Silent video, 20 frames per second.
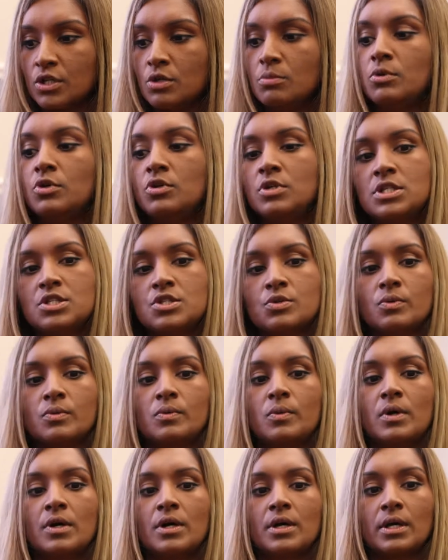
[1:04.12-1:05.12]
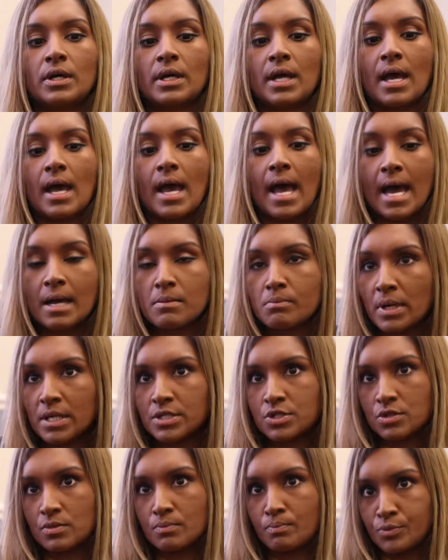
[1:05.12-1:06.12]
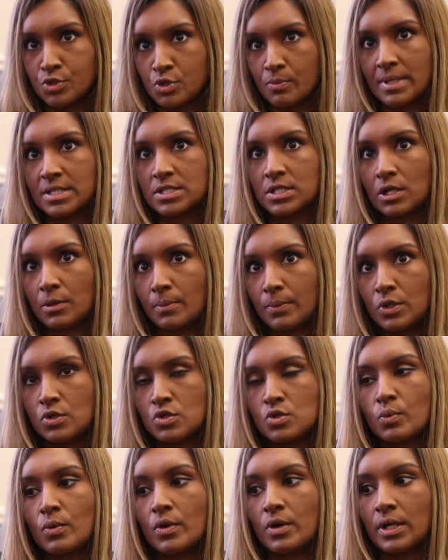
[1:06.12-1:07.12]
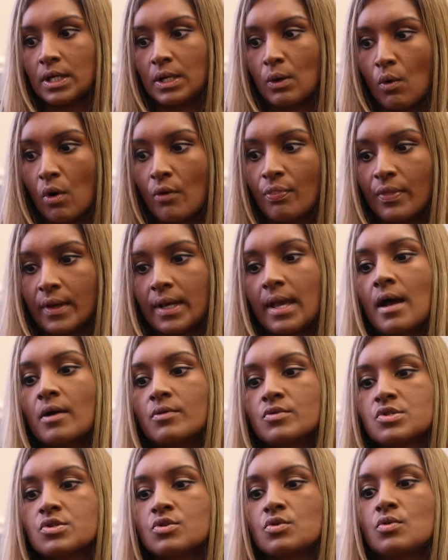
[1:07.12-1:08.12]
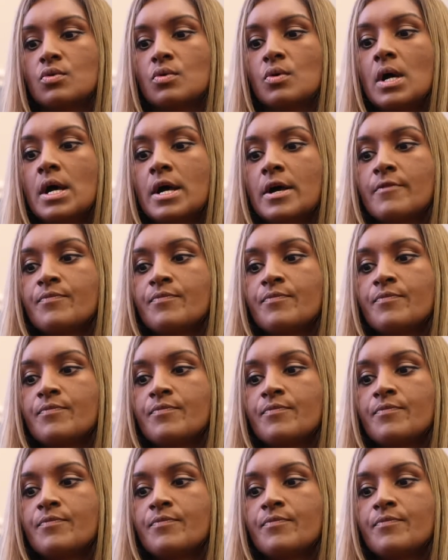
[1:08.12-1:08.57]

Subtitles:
community work and my domestic abuse work on the council,